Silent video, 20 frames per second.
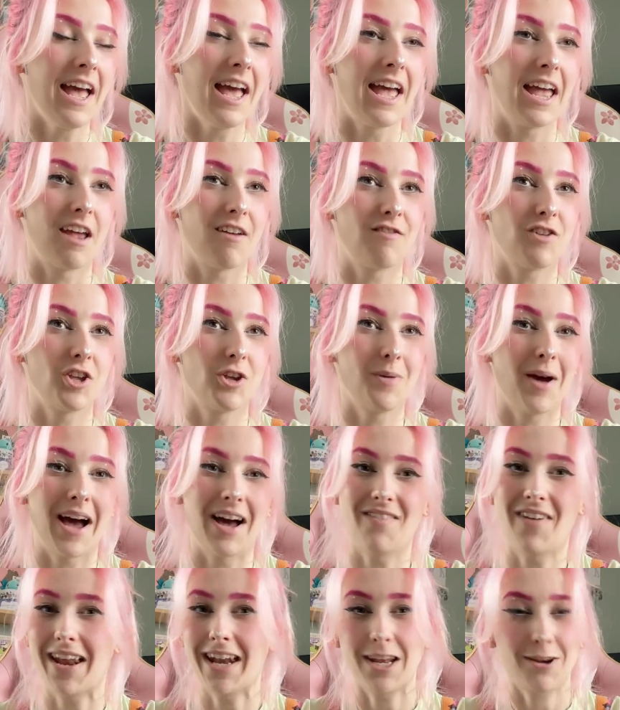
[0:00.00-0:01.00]
If you
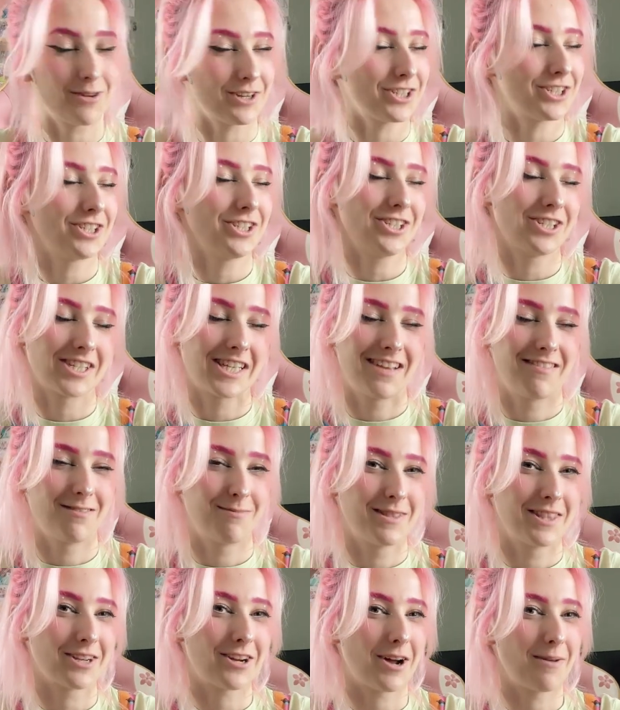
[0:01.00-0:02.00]
have any questions, just leave them
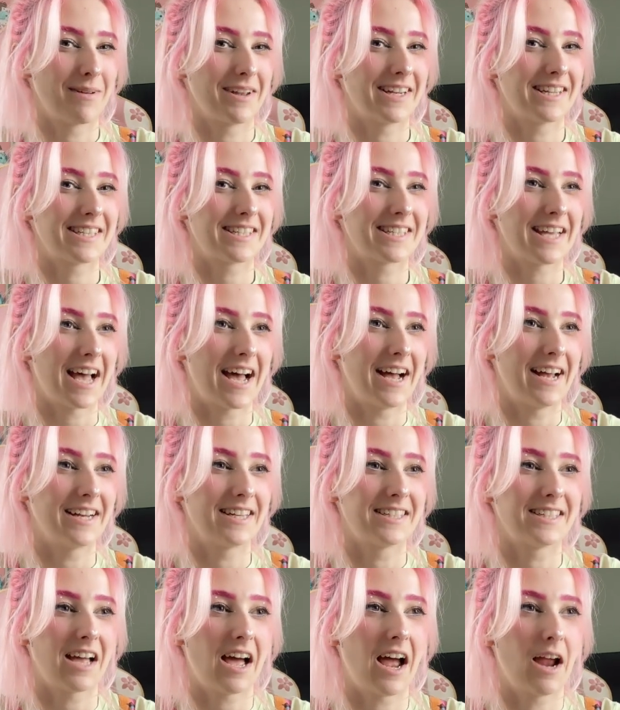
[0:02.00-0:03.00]
in the comments
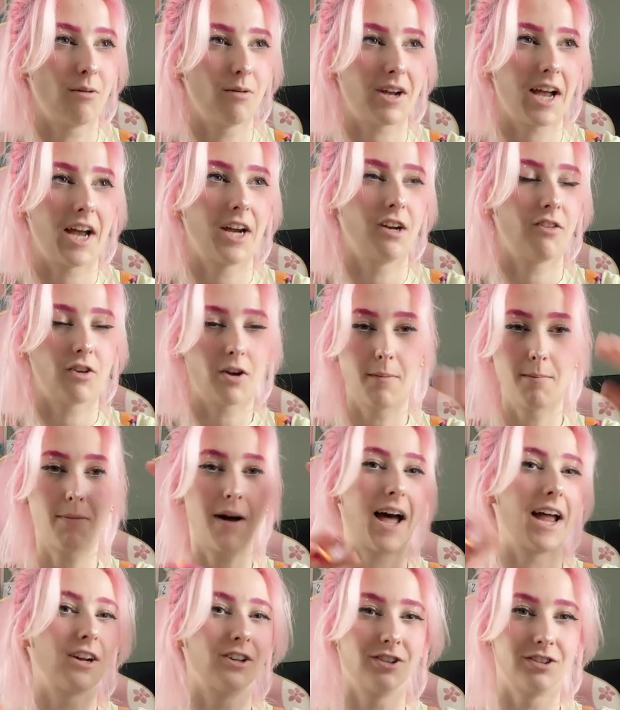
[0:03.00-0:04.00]
and I will kind of
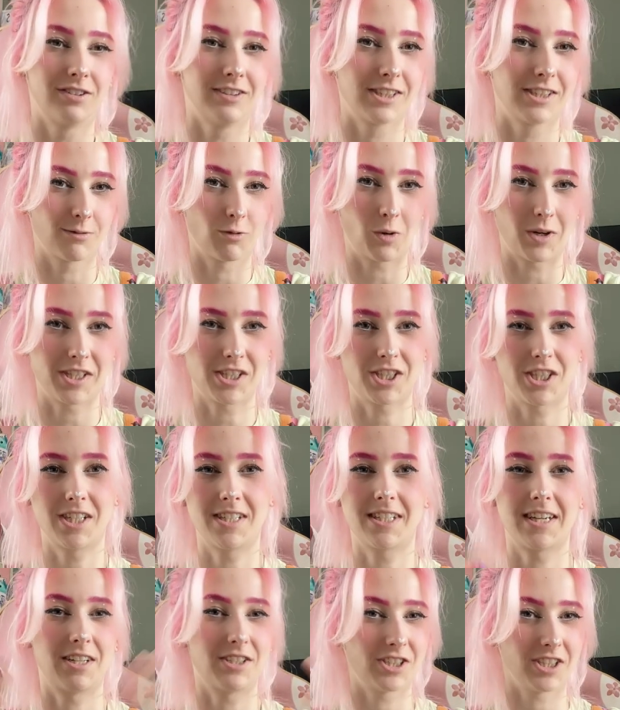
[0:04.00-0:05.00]
compile questions
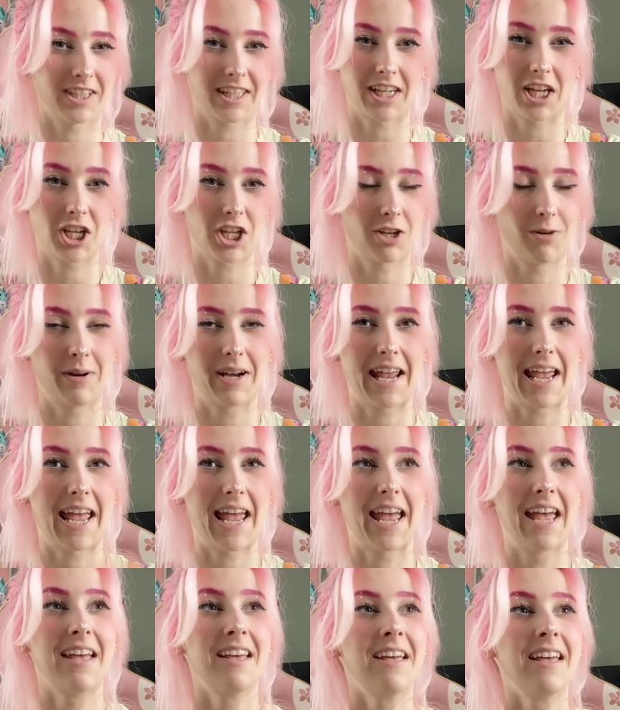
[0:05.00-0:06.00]
and I'll do like a
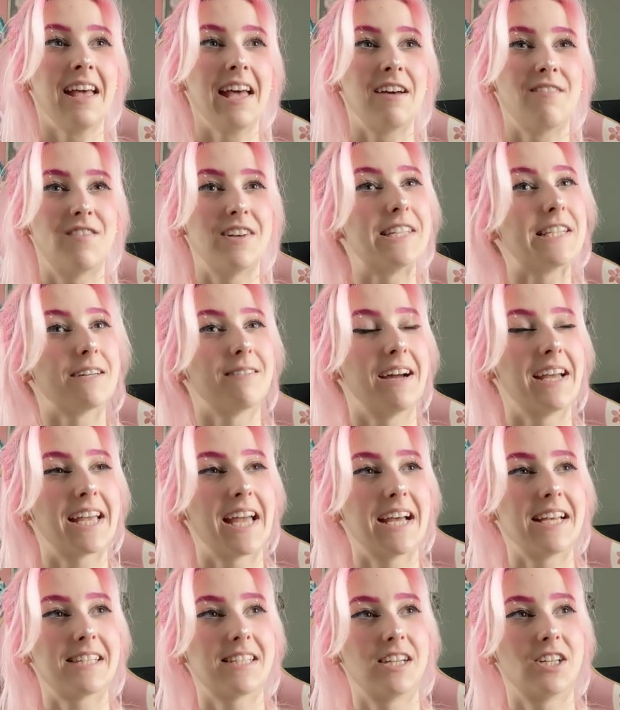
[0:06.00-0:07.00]
Q&A video, I
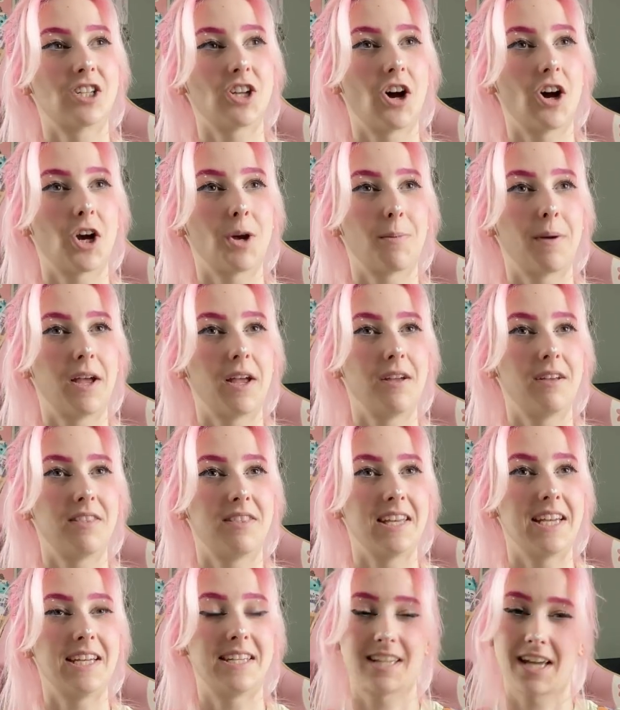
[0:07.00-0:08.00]
guess, and talk about
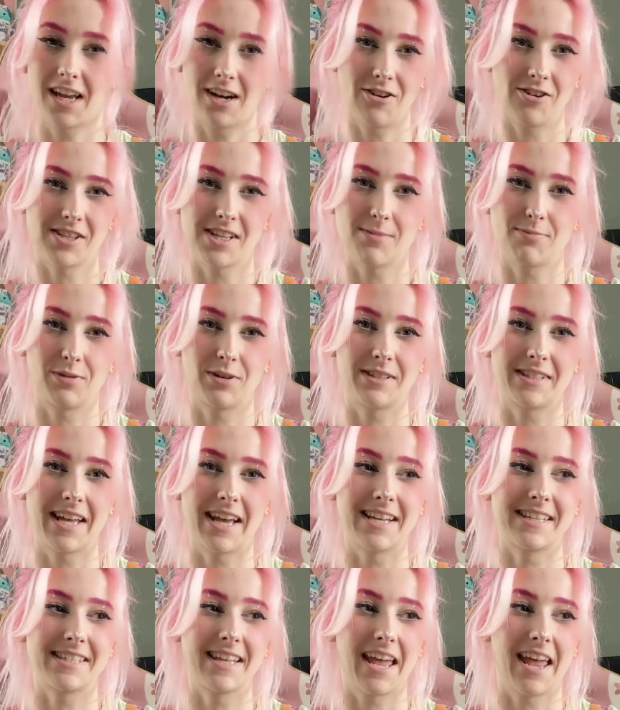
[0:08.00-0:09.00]
the diagnosis
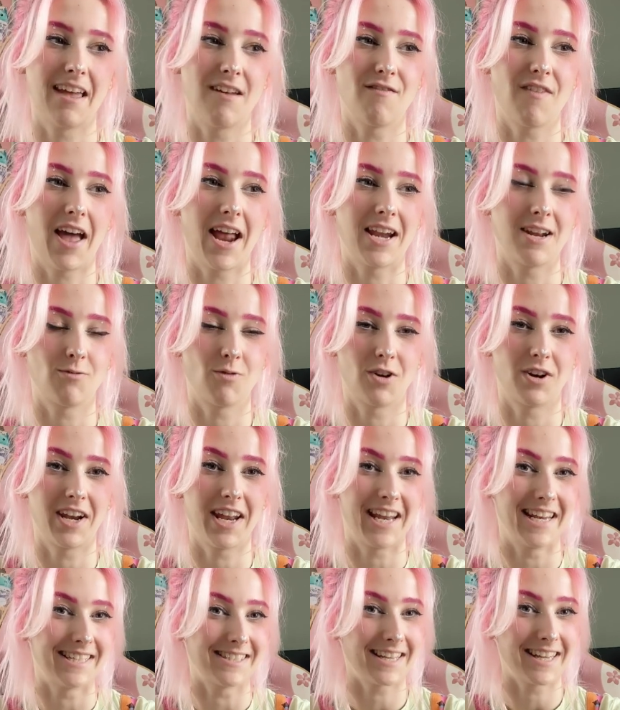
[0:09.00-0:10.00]
process if anyone
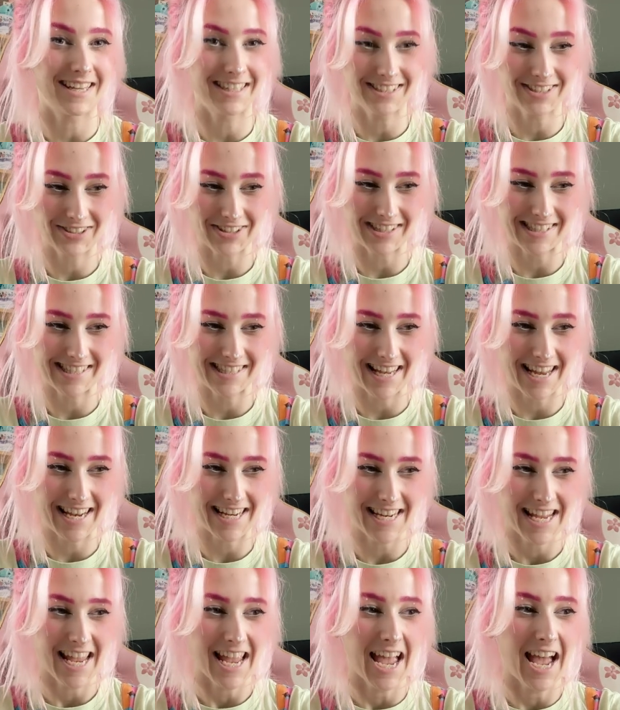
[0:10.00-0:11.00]
is
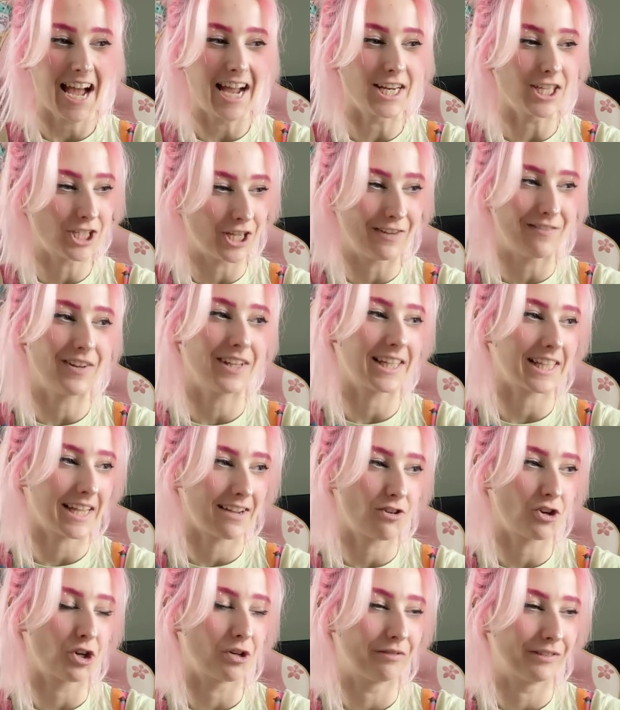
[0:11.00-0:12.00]
interested. I do feel like
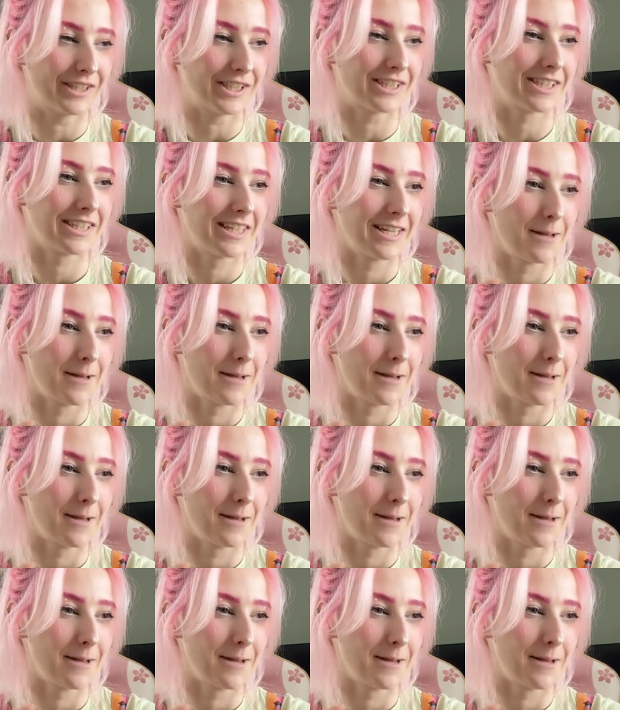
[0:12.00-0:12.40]
I've covered